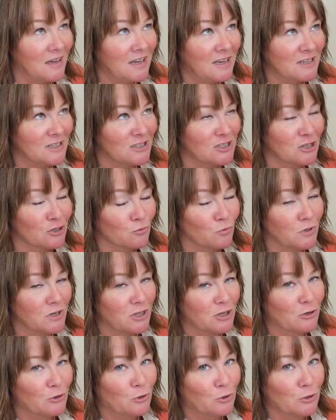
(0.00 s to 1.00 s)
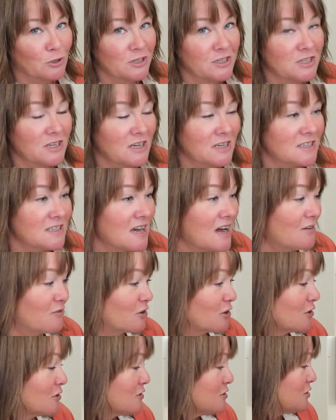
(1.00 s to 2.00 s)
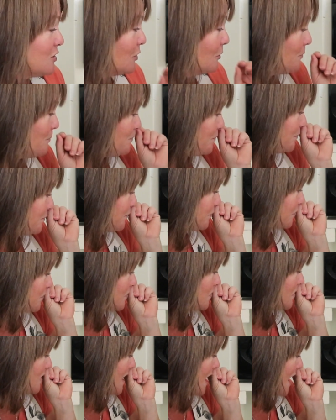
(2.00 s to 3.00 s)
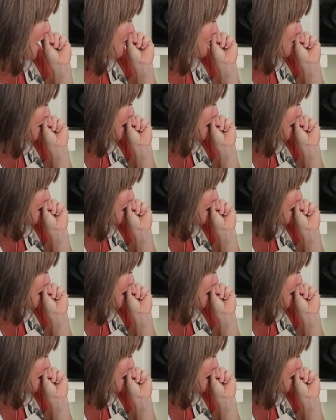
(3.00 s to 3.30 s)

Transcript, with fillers: It is just one of the coolest things ever. So I